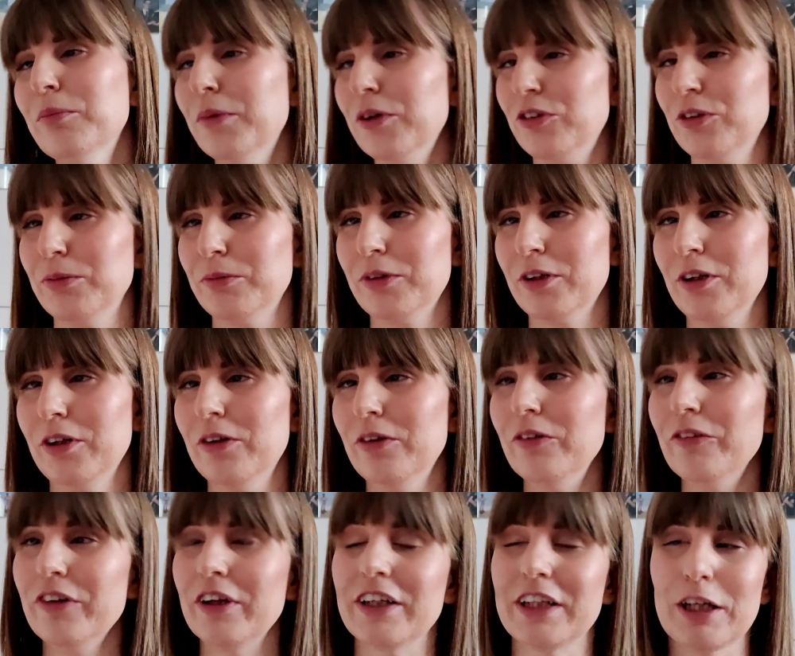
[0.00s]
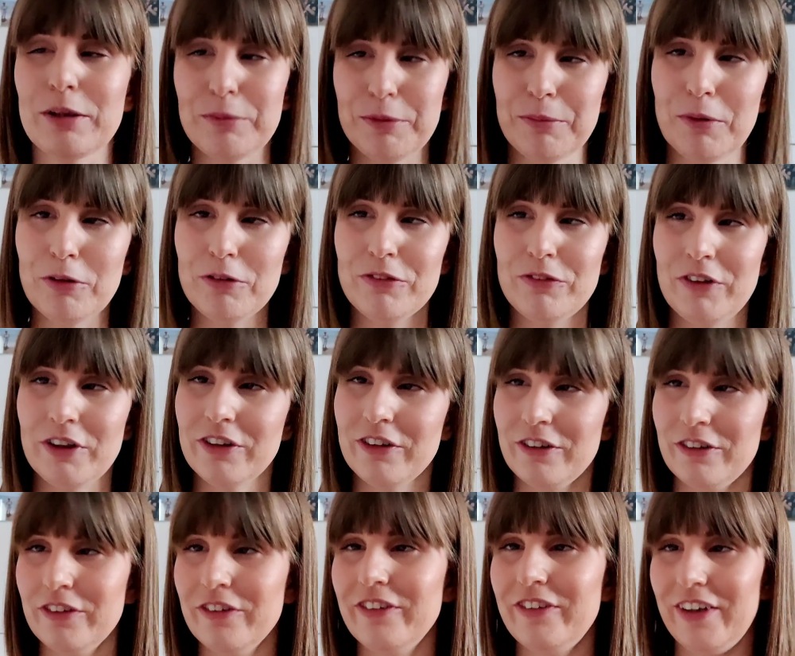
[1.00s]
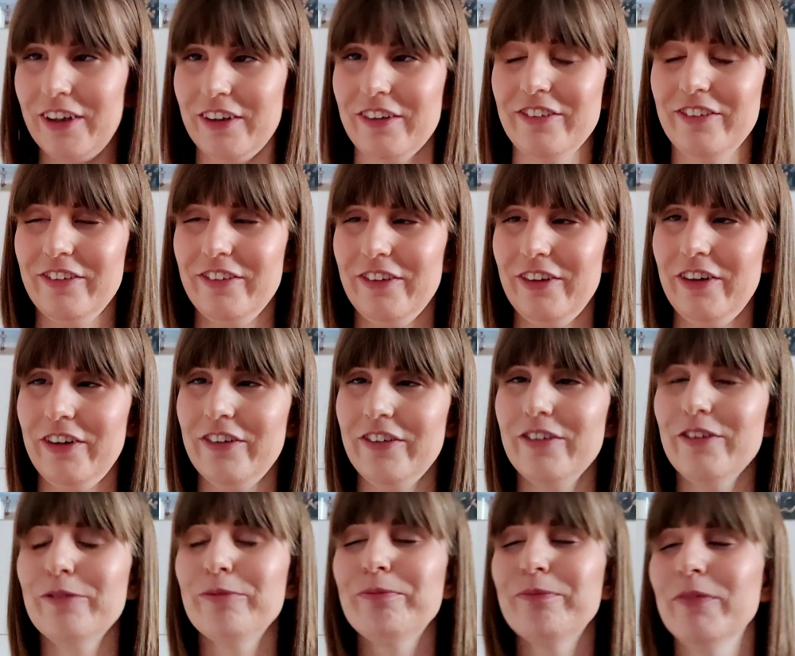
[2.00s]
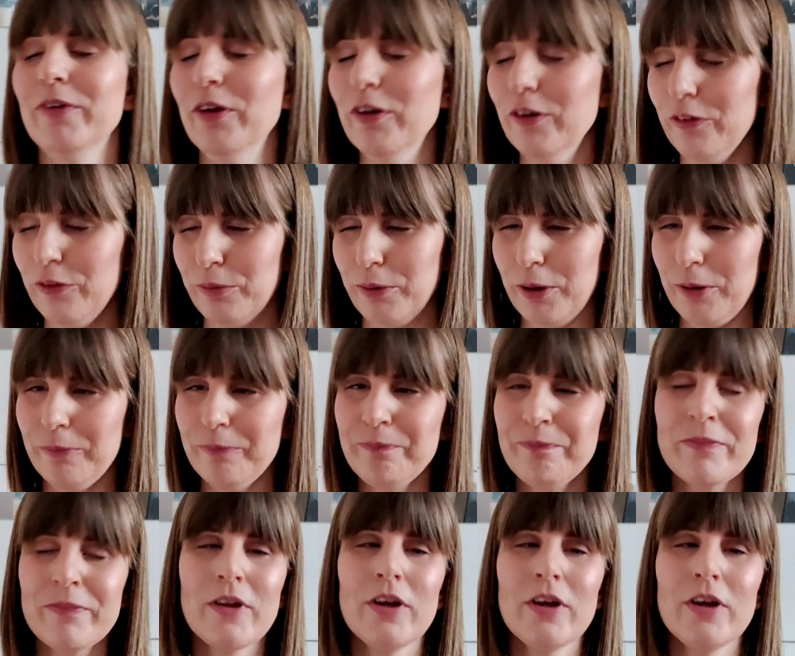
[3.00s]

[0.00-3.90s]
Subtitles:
my gym clothes and get me motivated to exercise as well.